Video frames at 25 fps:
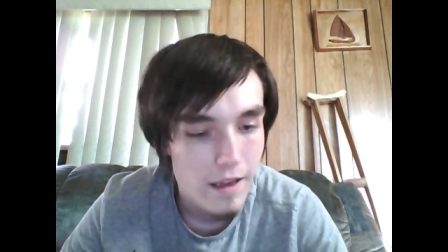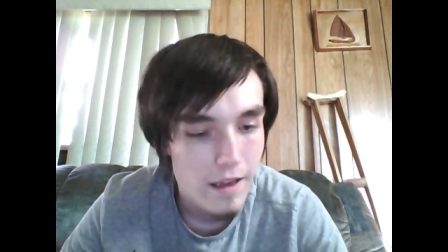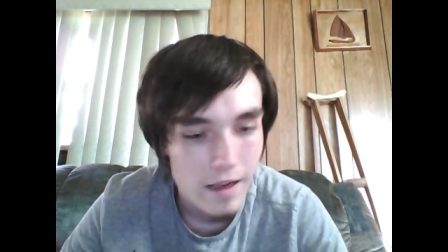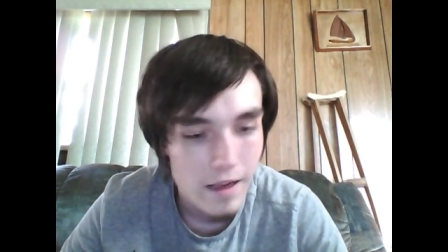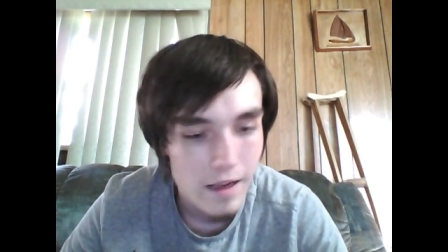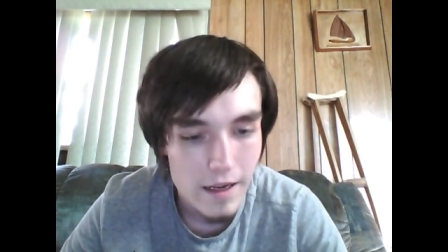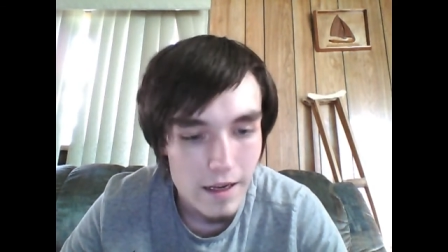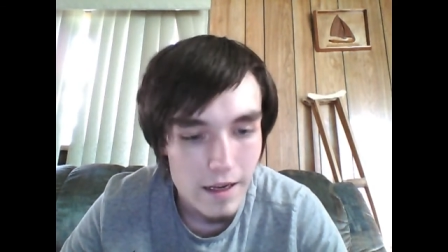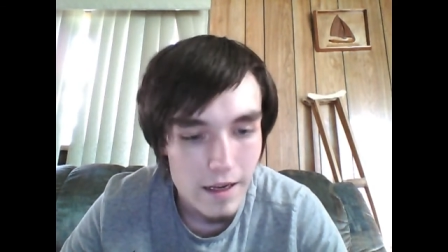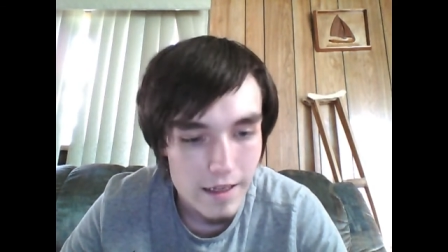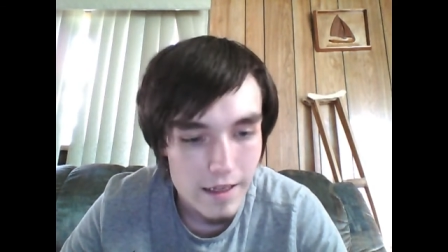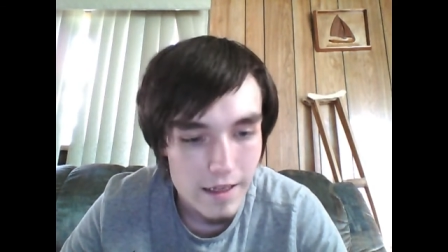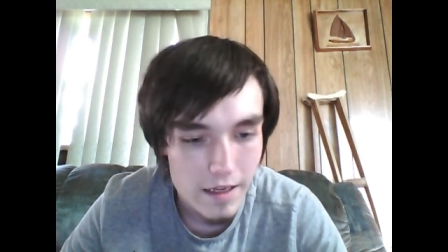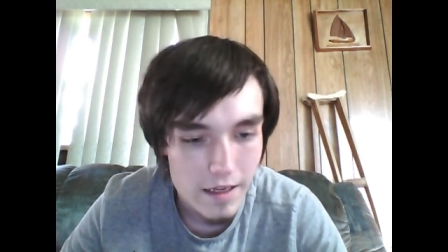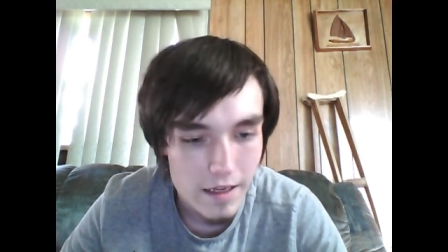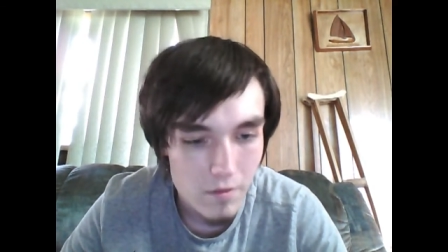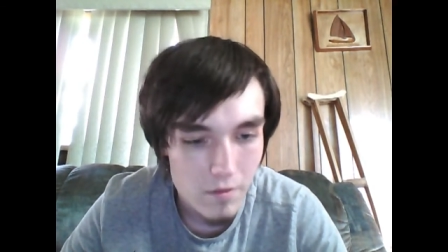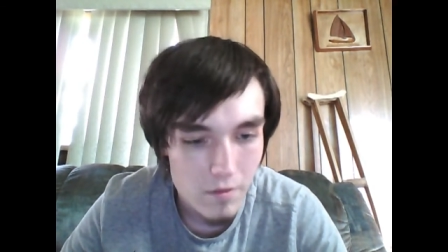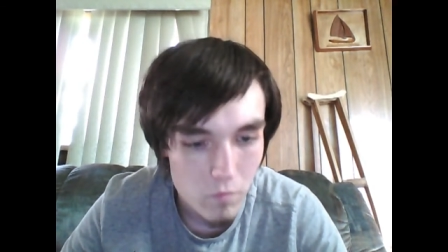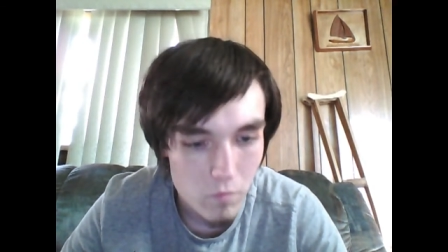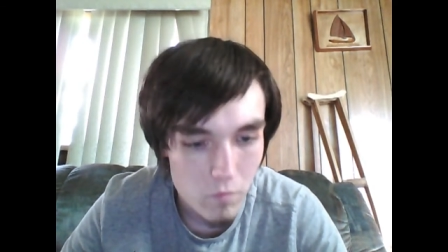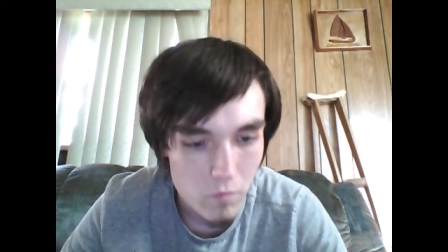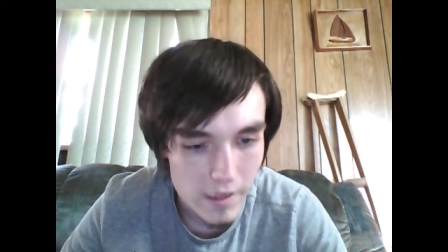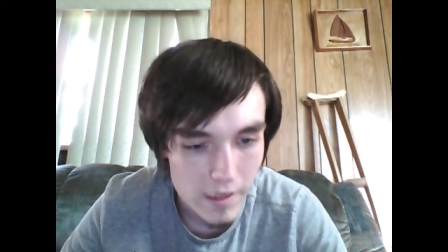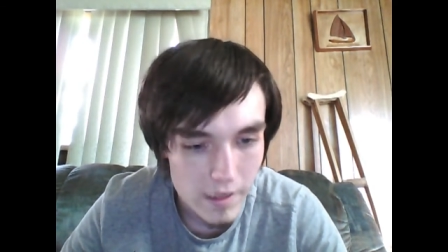I
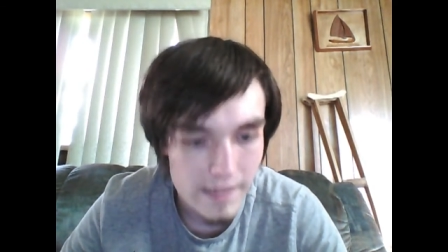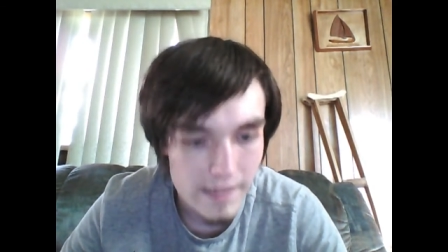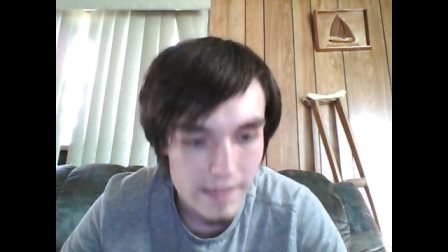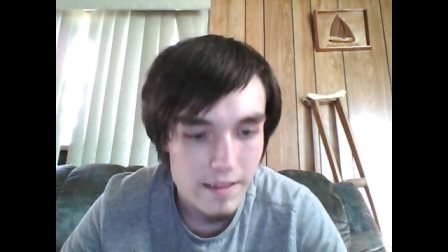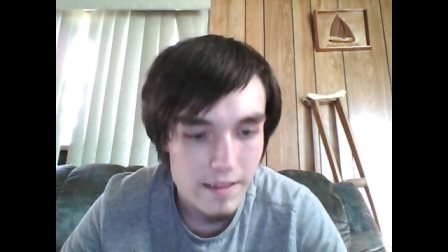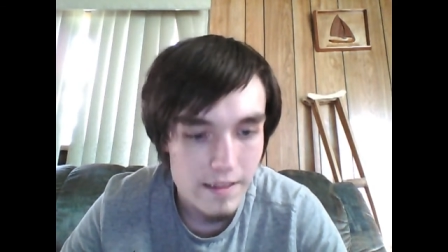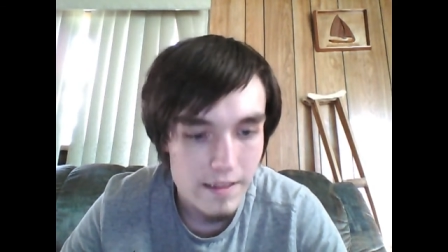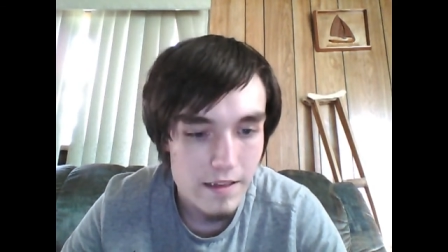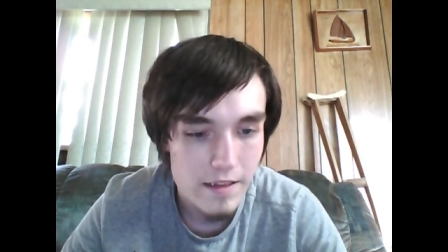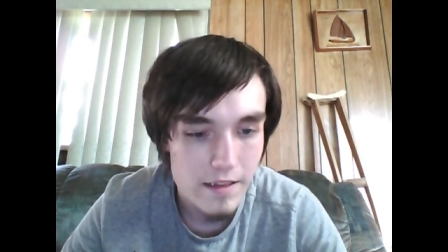can't wait